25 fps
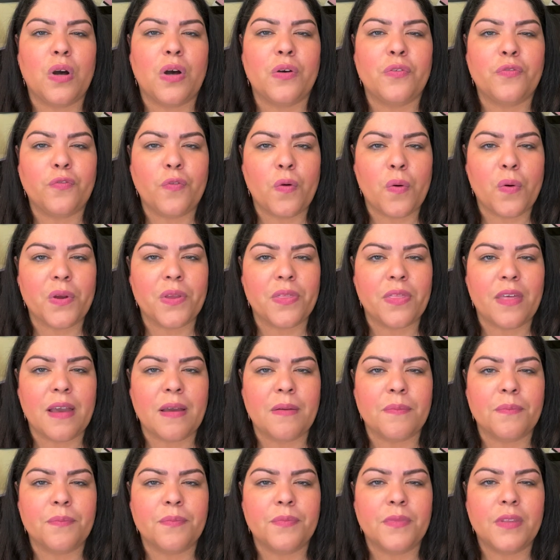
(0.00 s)
afford
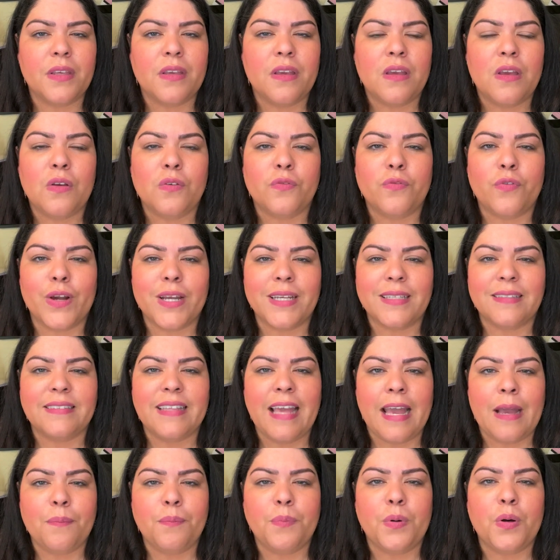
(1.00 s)
them. For
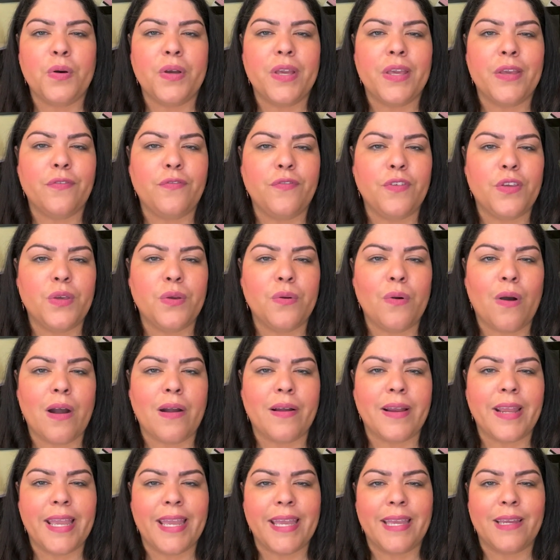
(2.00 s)
example, if you
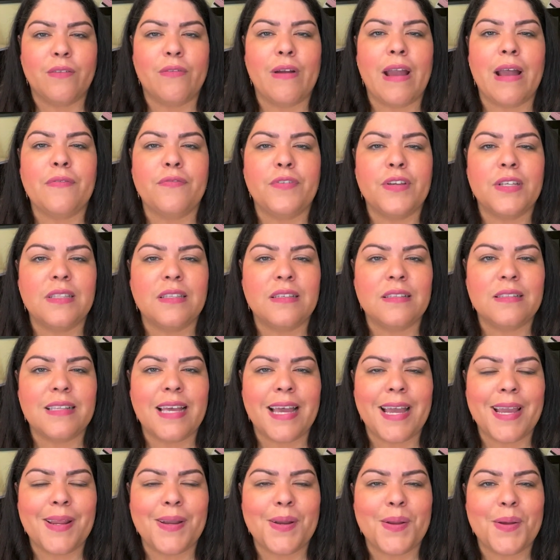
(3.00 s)
are a graphic
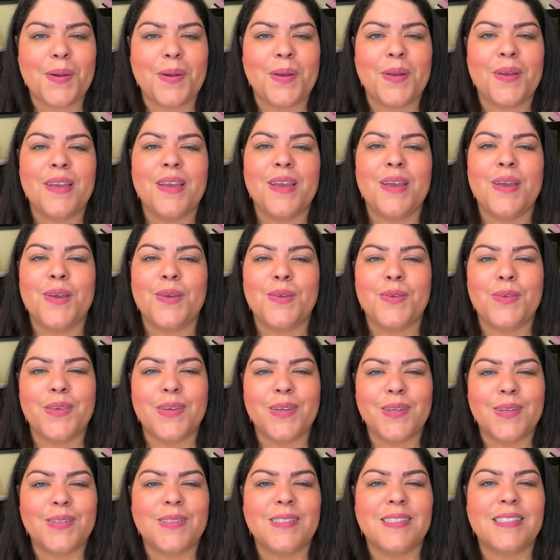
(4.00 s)
designer,
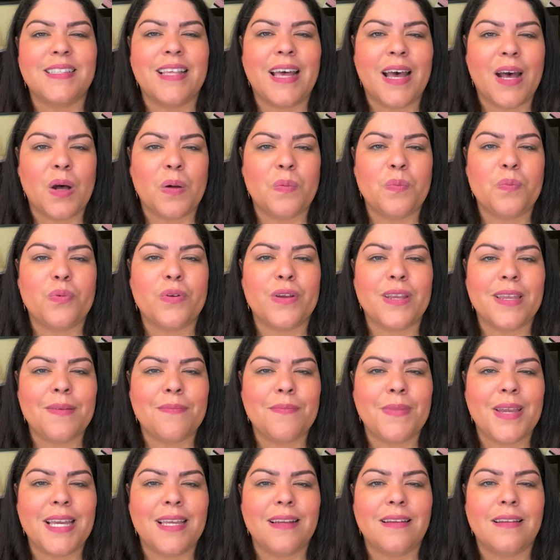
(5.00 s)
you could sell
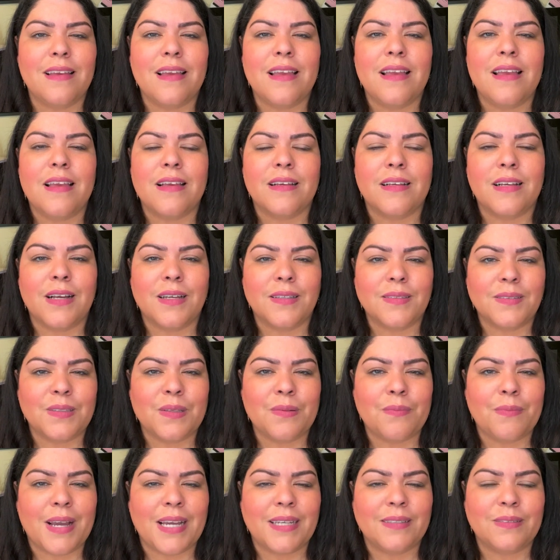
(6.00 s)
pre-made
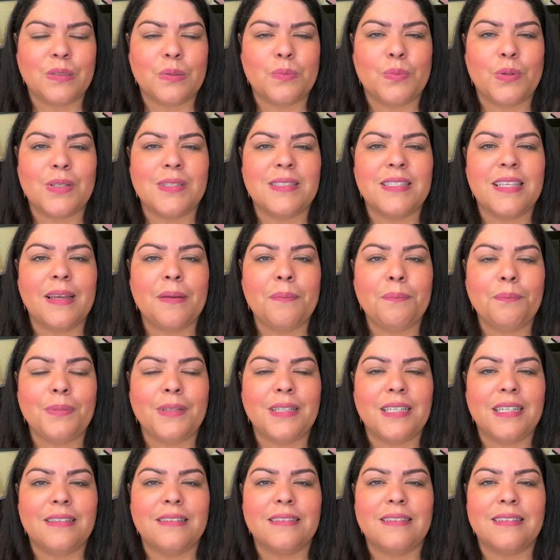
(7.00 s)
customizable
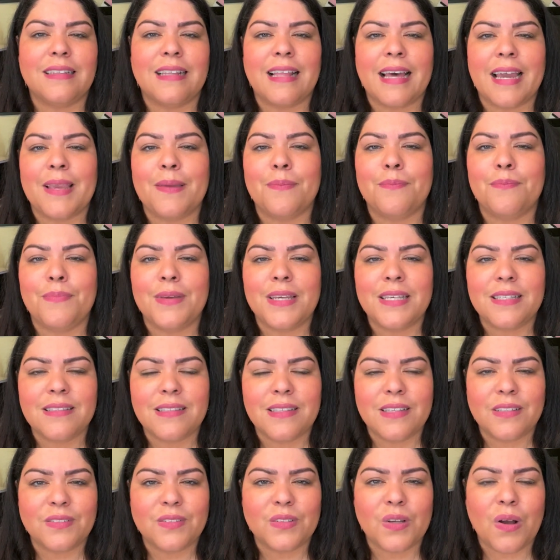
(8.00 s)
templates like
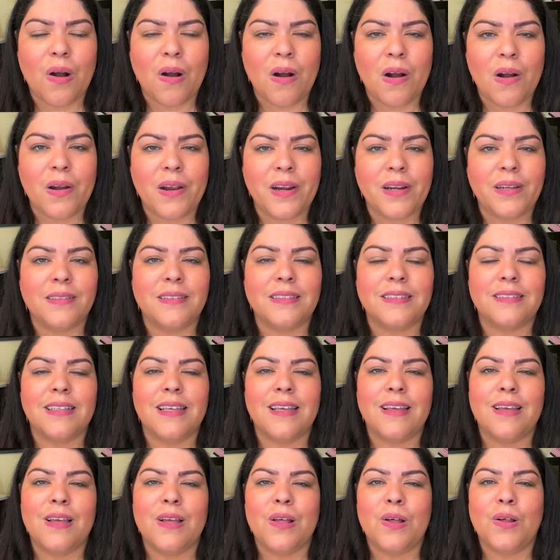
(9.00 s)
business cards,
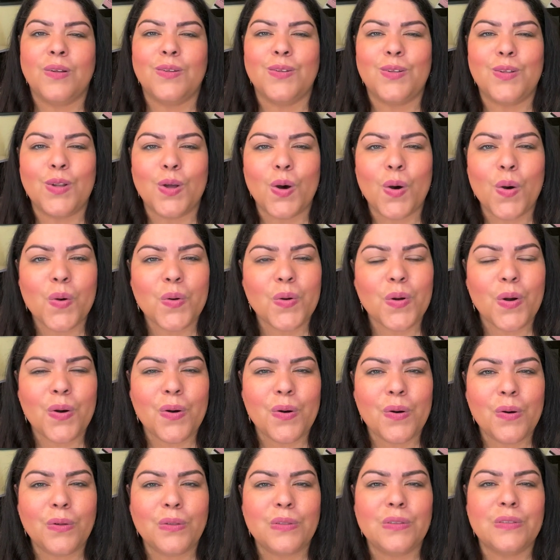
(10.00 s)

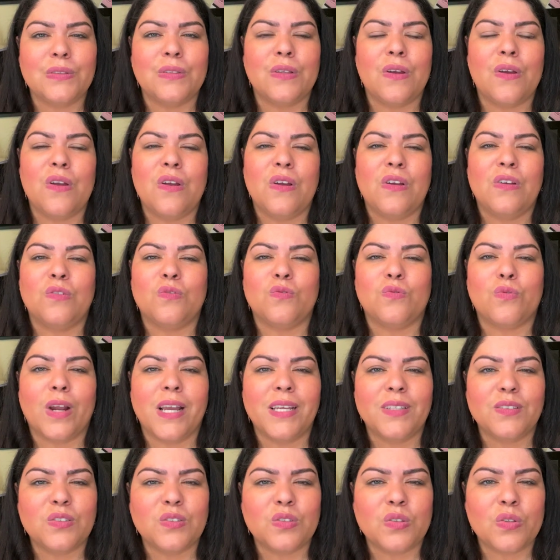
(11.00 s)
logos,
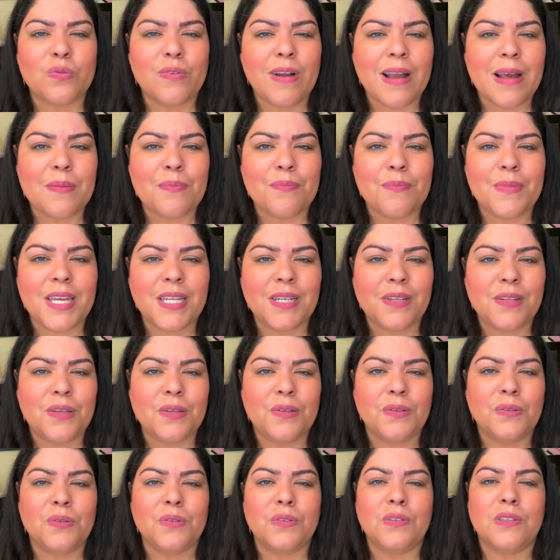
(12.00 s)
restaurant
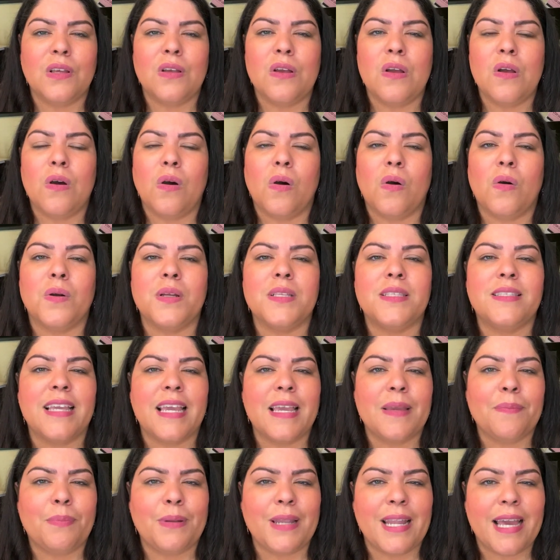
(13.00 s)
menus, or
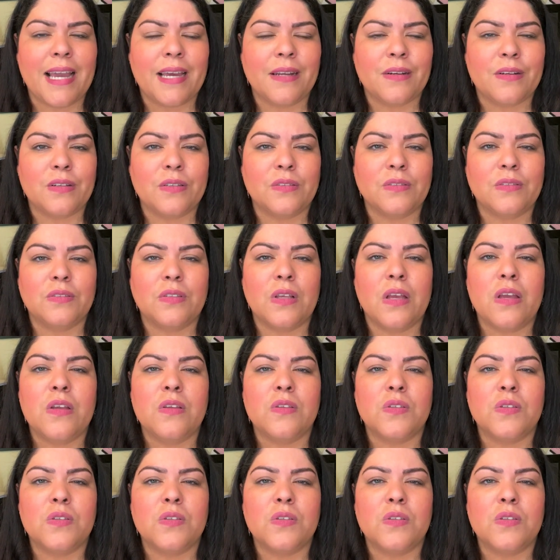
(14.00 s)
day planners,